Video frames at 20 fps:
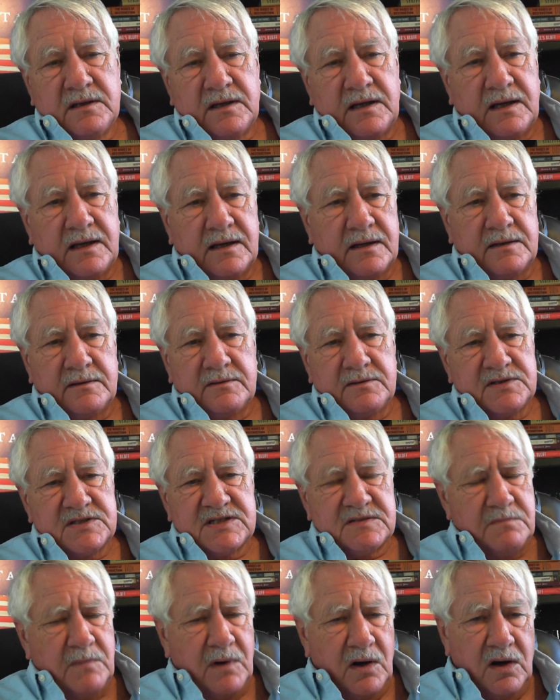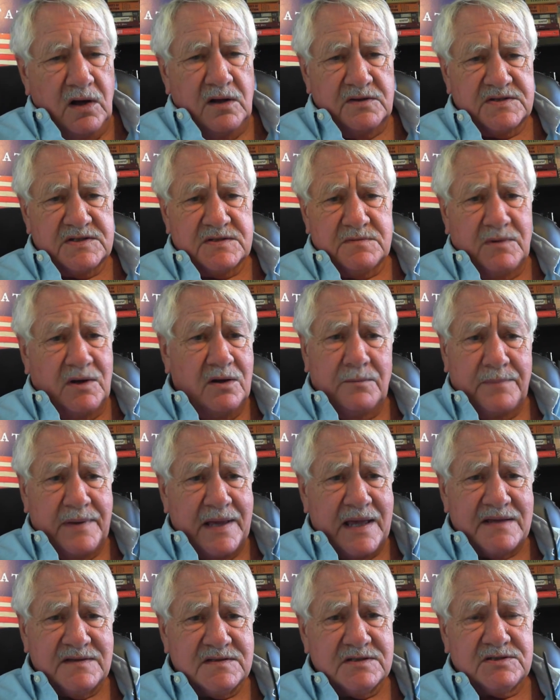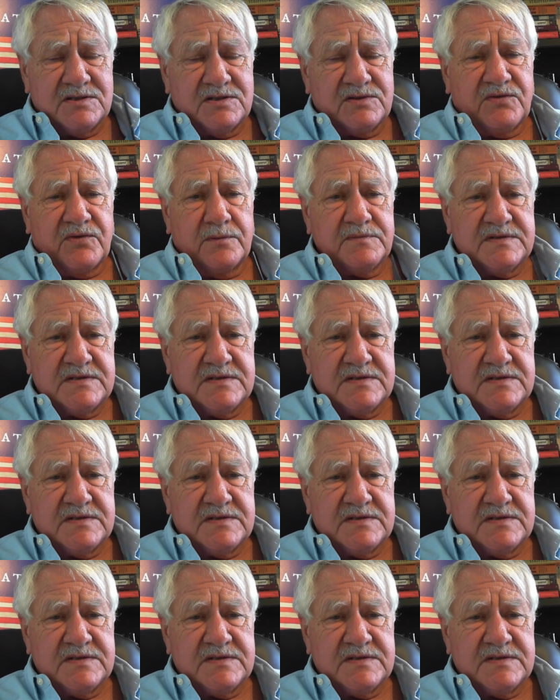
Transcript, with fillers: uh, small, small passages from